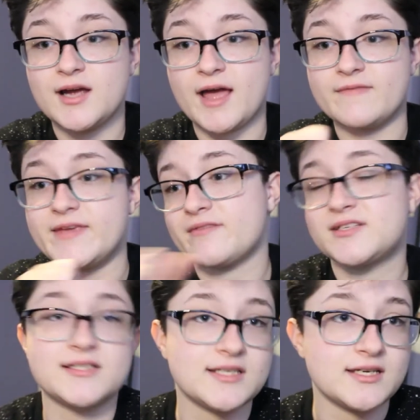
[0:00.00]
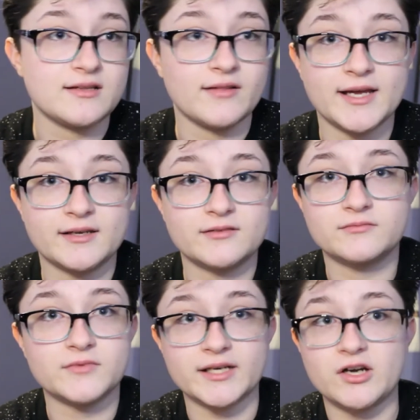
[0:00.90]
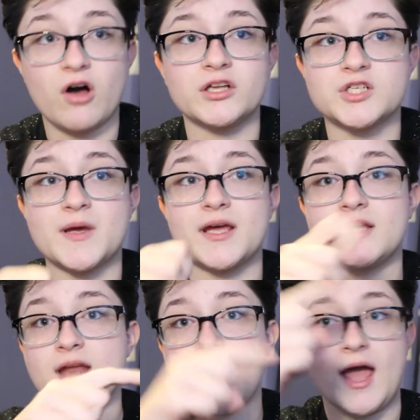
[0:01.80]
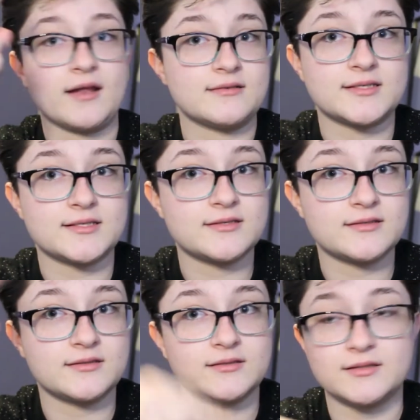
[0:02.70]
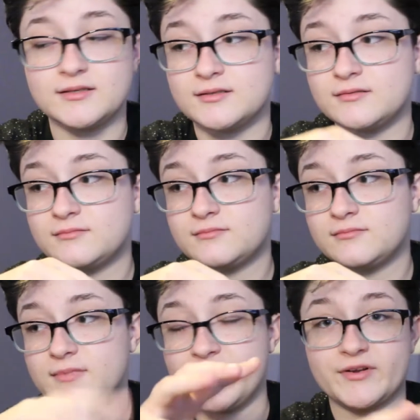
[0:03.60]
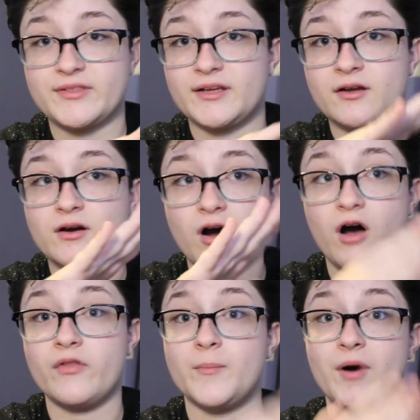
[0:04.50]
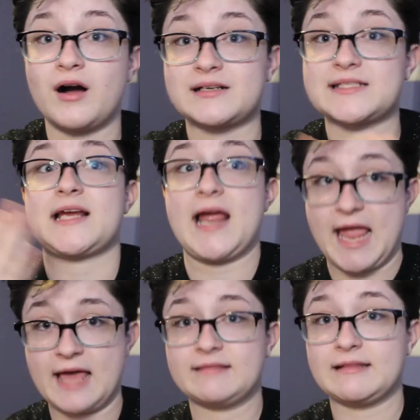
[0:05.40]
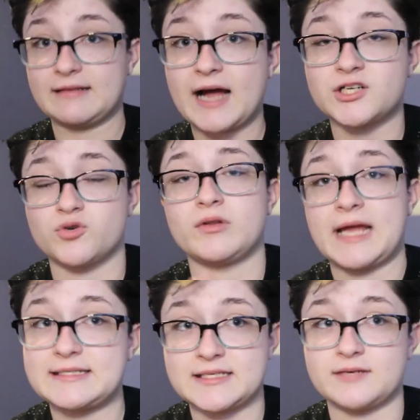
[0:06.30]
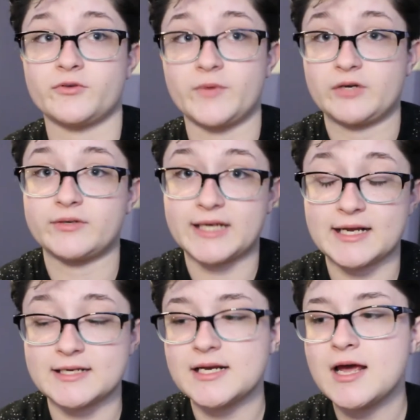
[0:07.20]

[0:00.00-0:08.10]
and the FCC, like, acknowledgement and the everything on the box and the actual lightsaber when you get it.